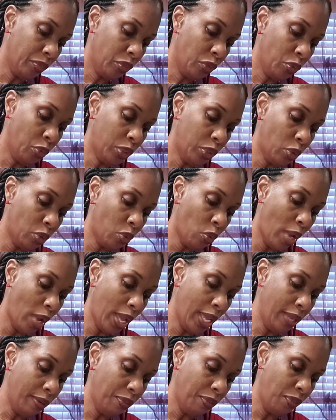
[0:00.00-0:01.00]
with the
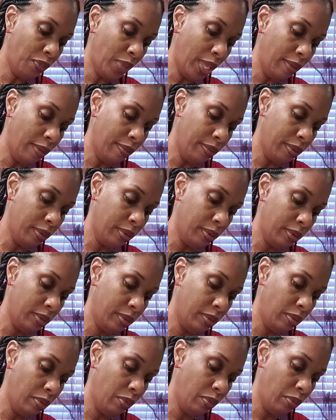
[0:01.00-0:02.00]
right flavor,
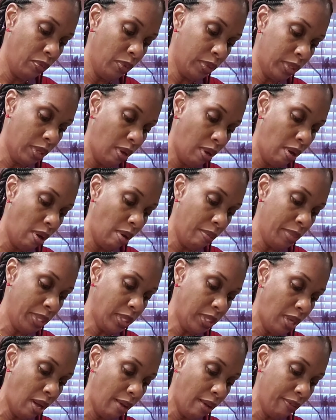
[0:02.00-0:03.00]
with the almond
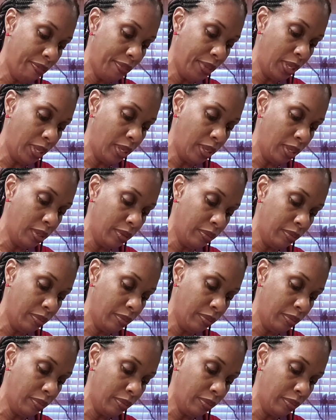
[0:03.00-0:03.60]
toffee.